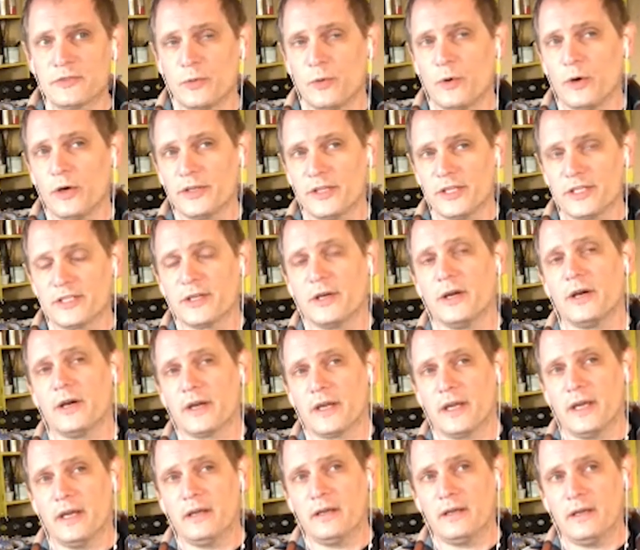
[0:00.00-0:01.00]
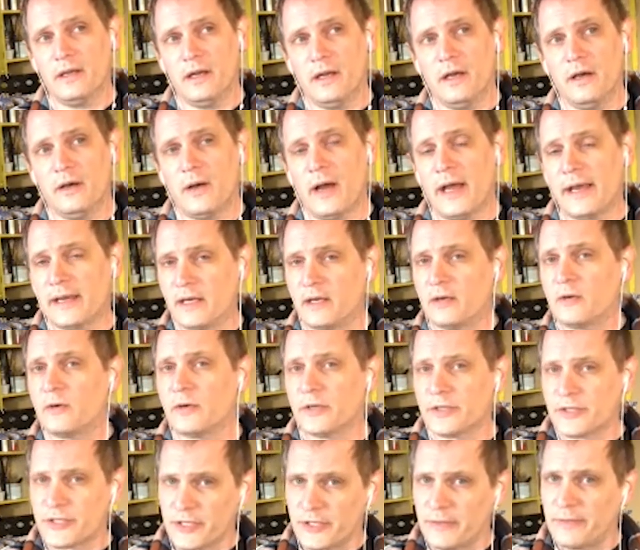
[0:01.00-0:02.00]
toward the target, you know, I can
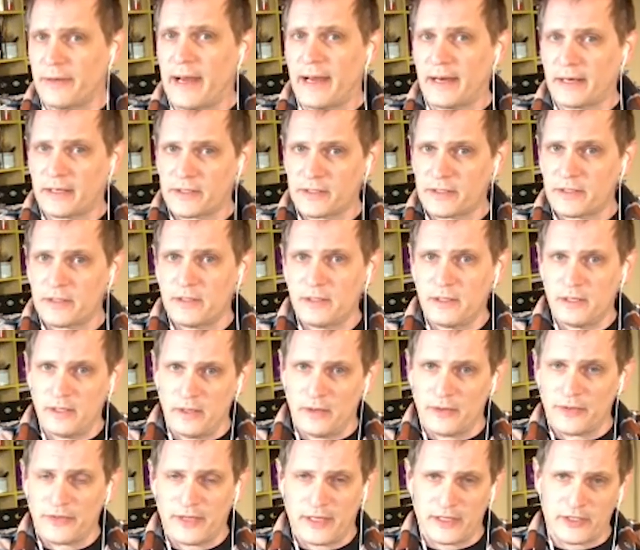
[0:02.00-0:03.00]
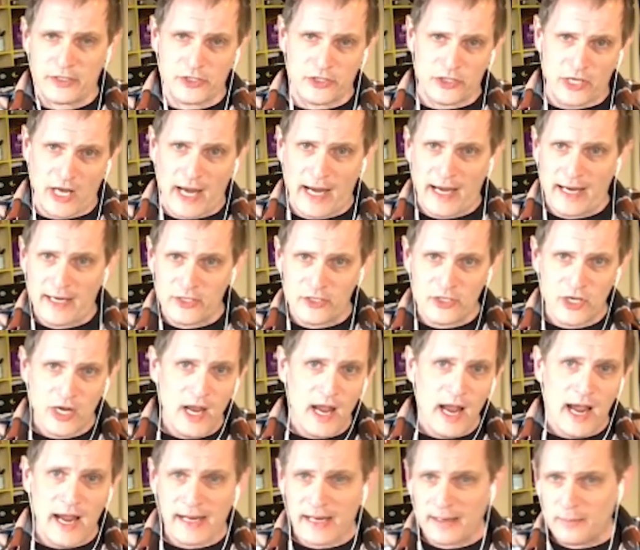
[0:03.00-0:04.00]
course correct. You know, things change.
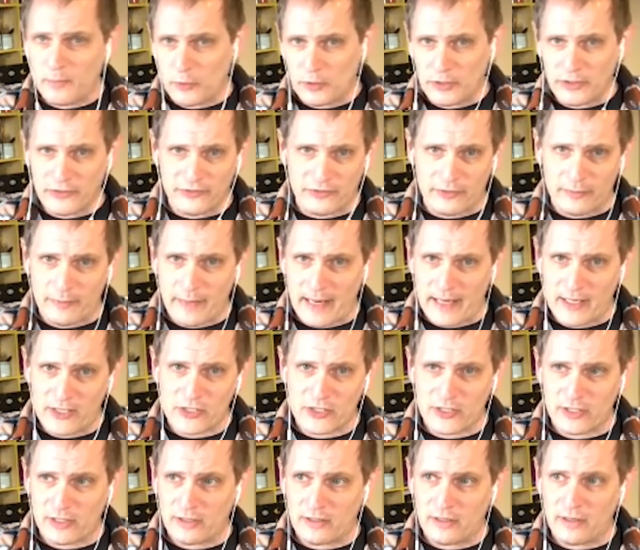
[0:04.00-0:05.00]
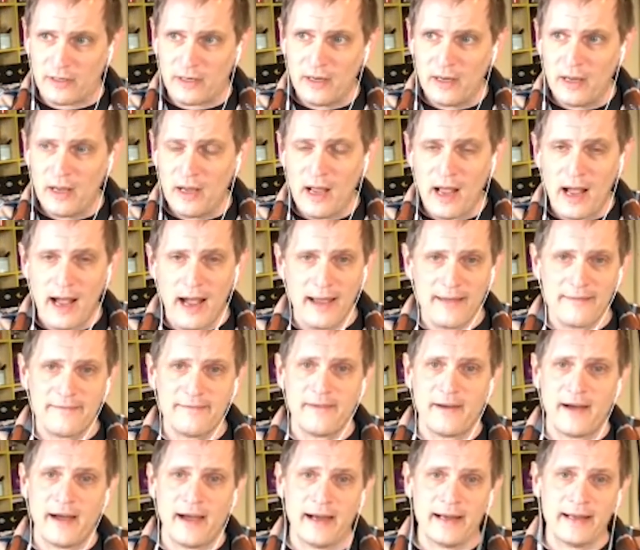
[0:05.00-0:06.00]
I get more information. I
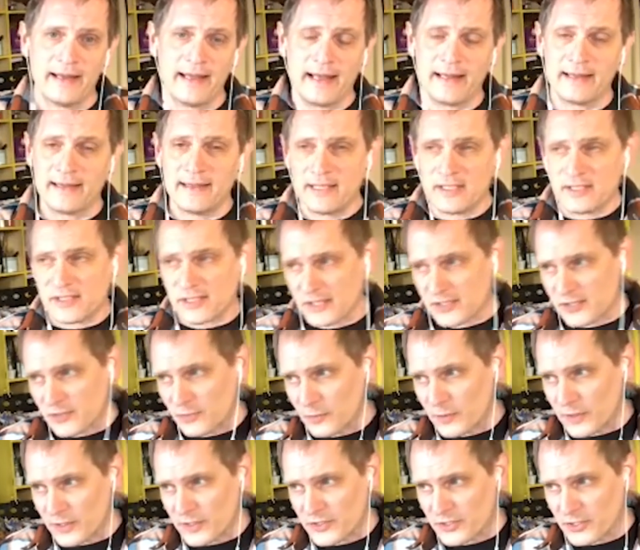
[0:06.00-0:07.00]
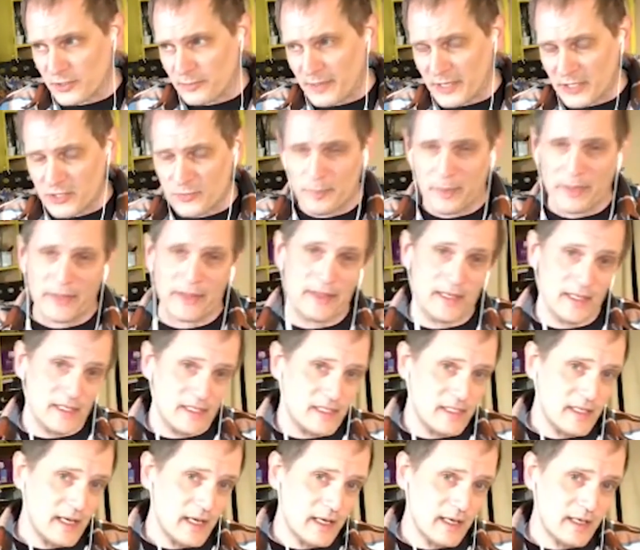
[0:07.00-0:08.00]
find that this doesn't work so much, but
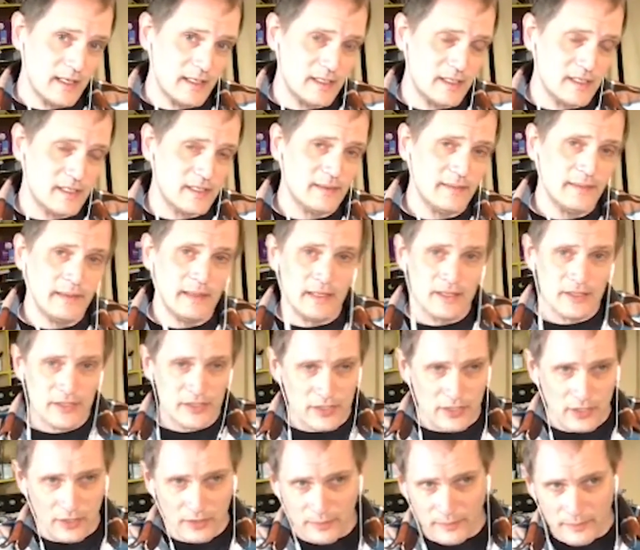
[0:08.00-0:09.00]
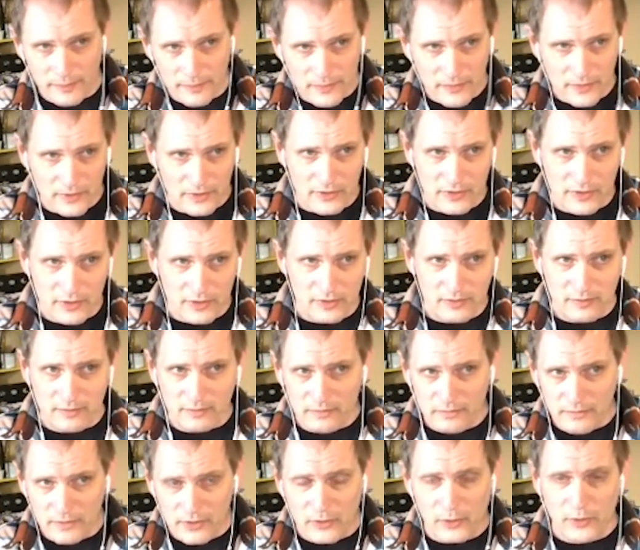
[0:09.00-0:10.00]
this does. So
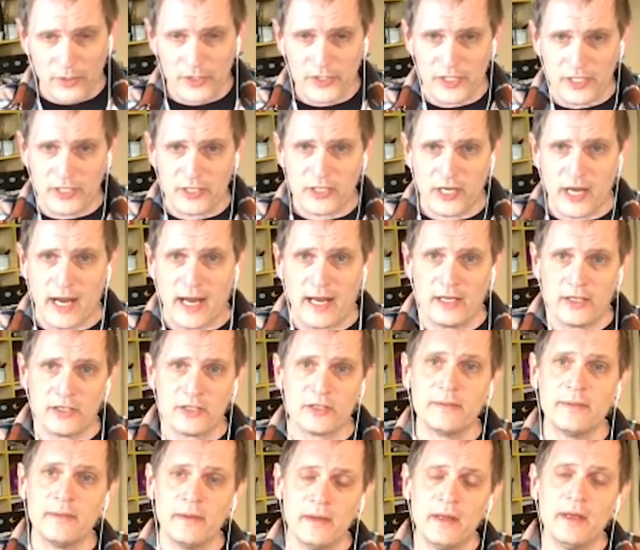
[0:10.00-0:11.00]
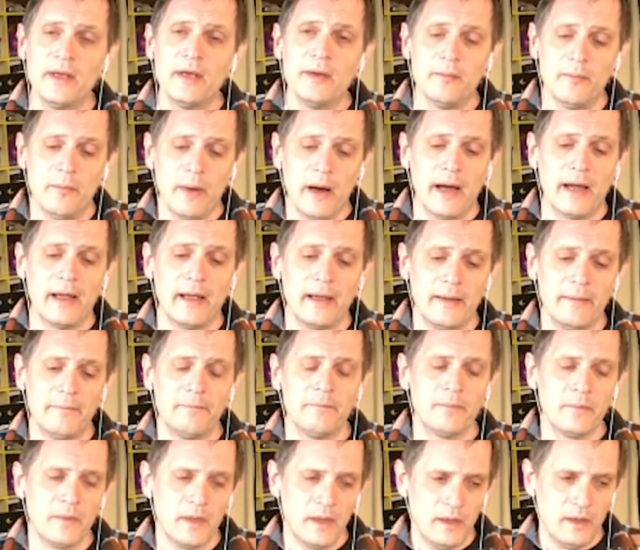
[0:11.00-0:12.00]
the course can change. But
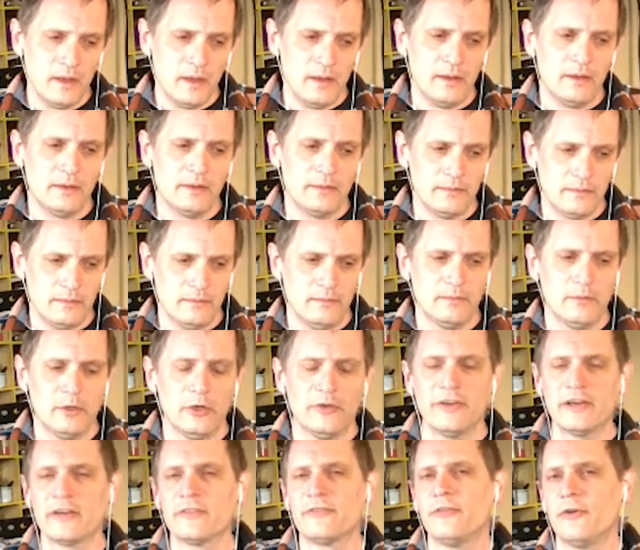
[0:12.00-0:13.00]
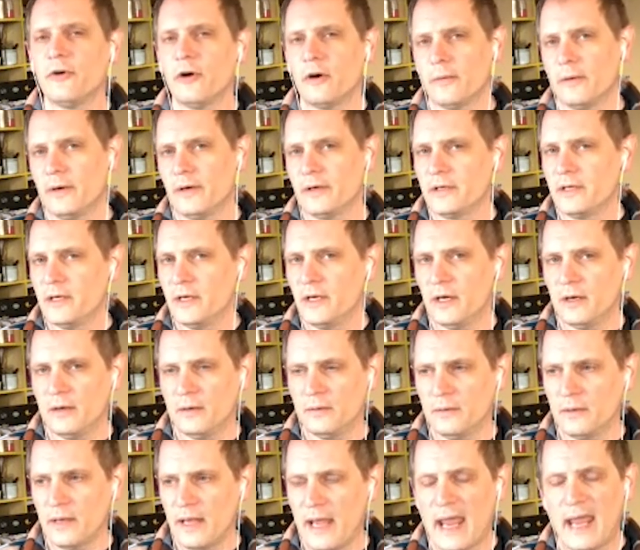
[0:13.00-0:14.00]
moving forward, you
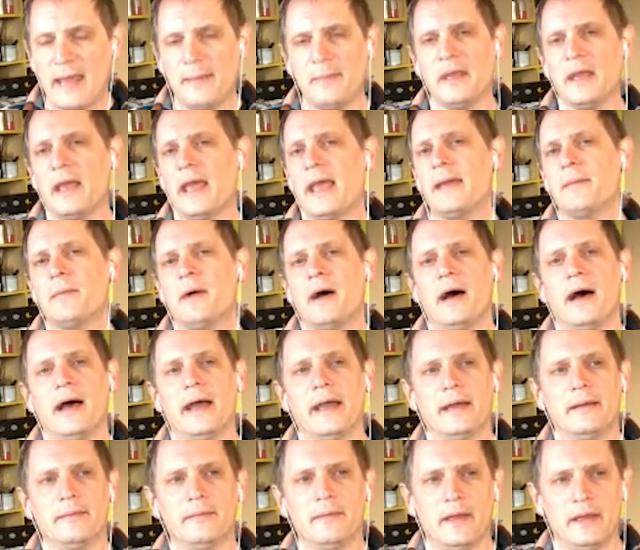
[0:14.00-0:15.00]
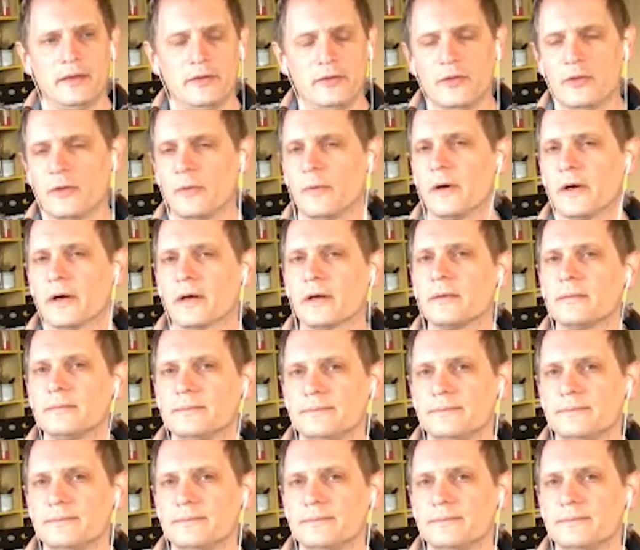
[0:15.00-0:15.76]
know, aim high and do the work.